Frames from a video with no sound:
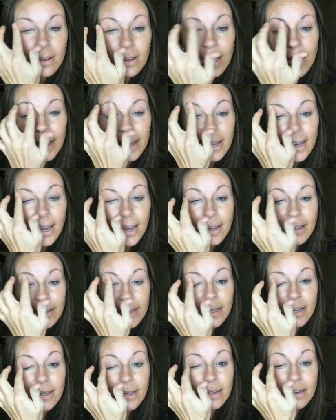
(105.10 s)
Hey,
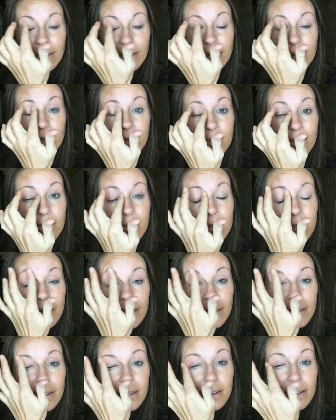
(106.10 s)
Kaylee.
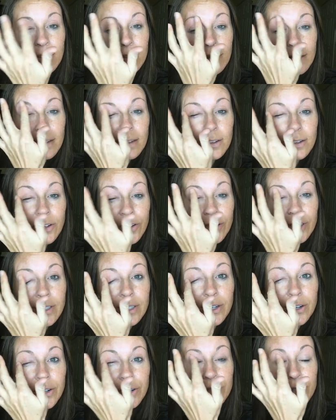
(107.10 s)

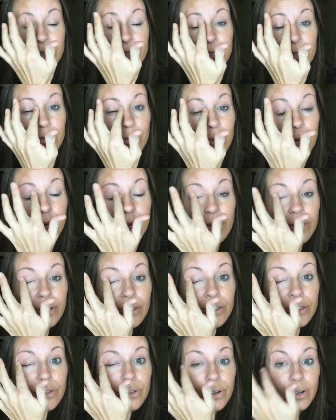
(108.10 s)
Christy, are you still at work or
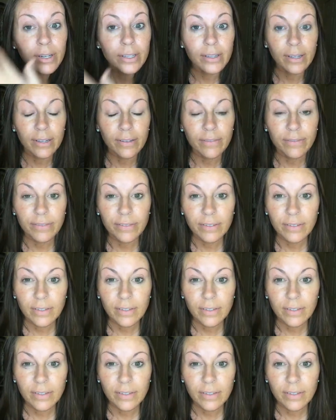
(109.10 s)
did you already leave?